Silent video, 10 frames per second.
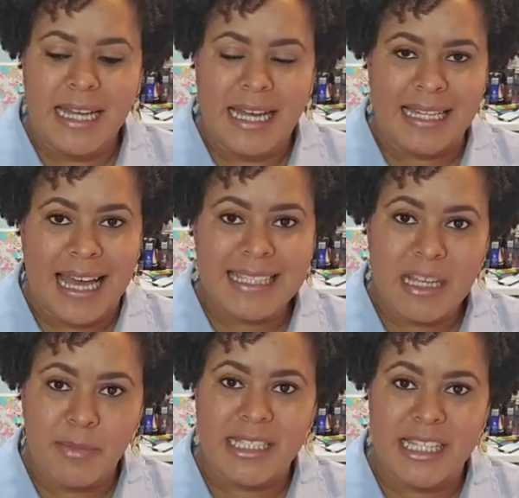And as
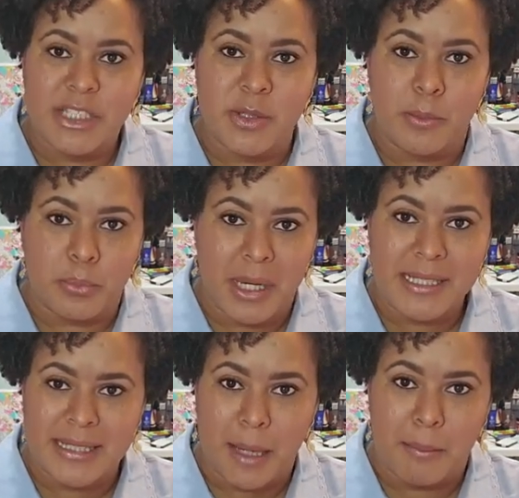I began to
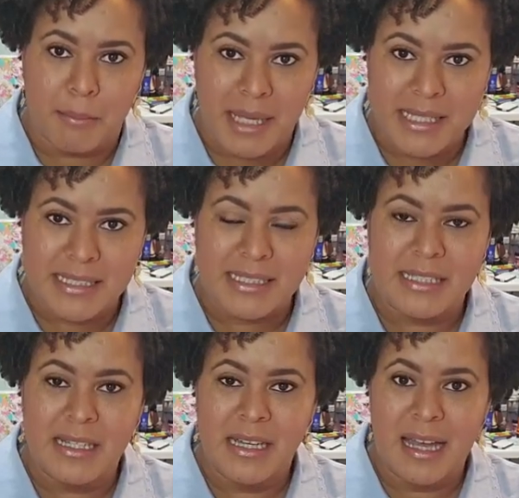embrace that messy,